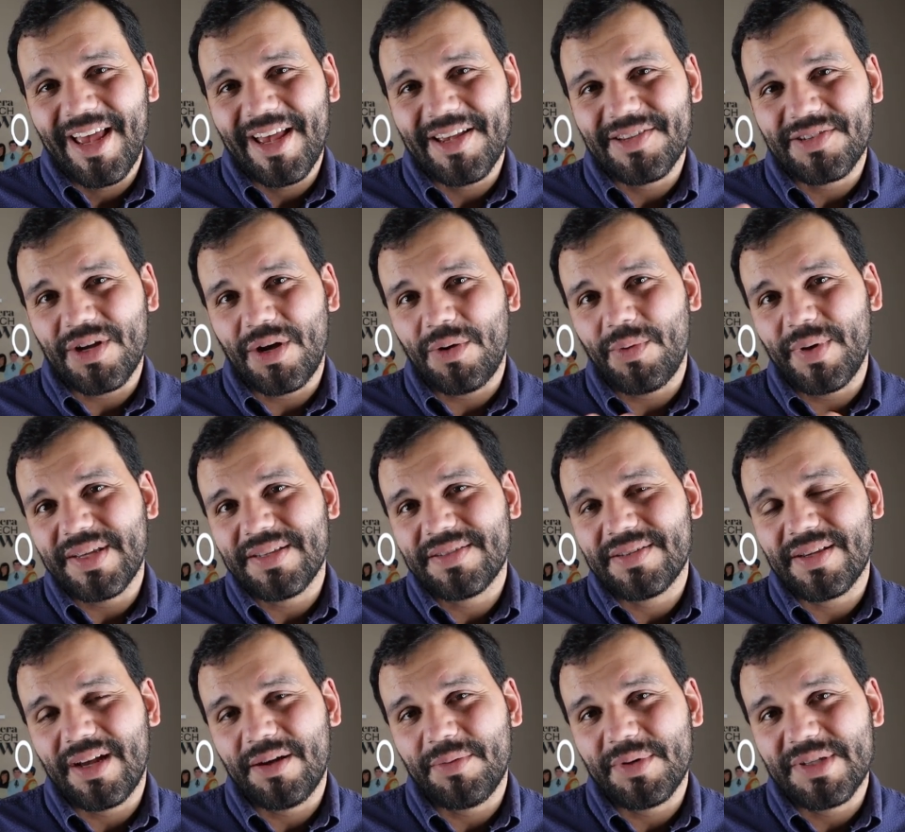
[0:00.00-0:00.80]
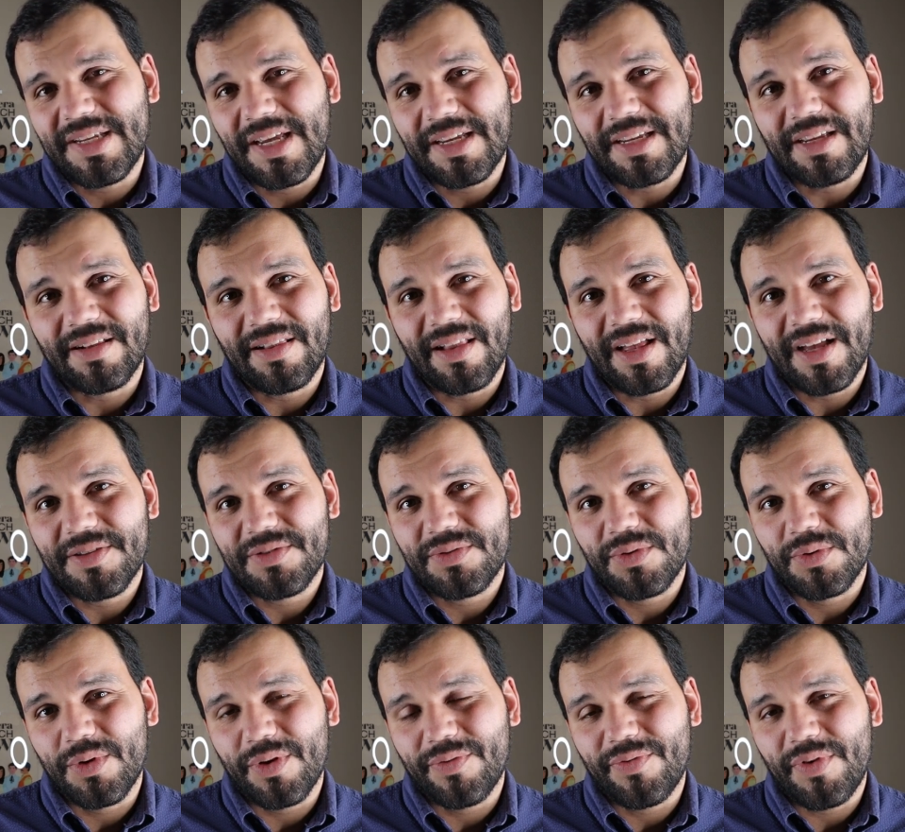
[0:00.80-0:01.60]
As always, I'll be taking
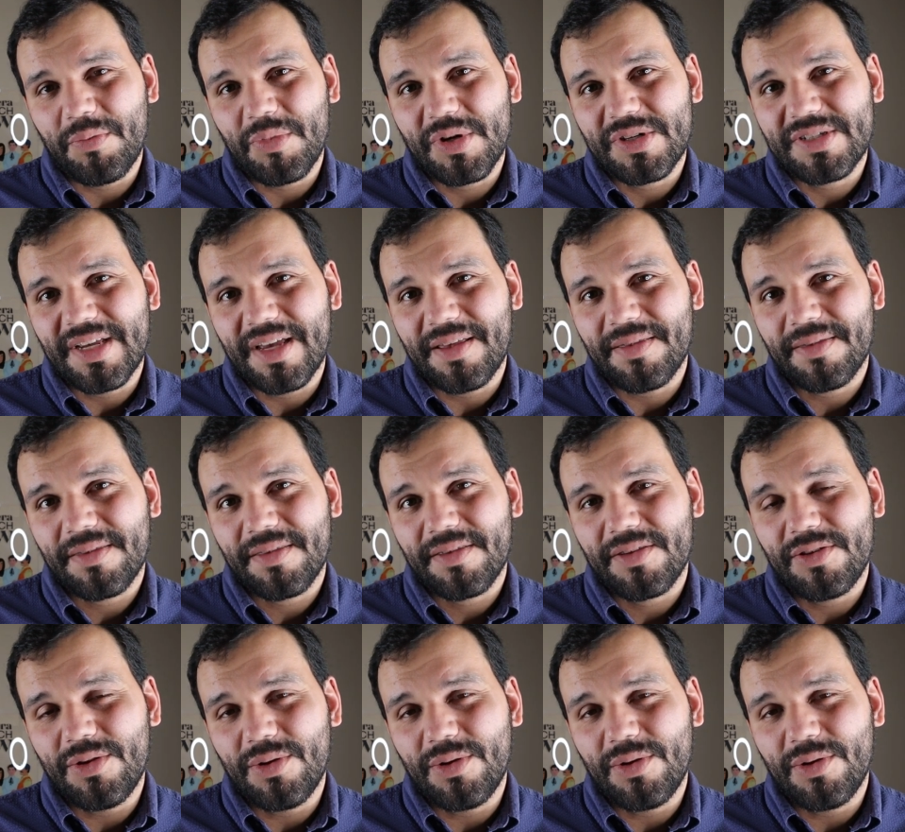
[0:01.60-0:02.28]
clients through November 10th.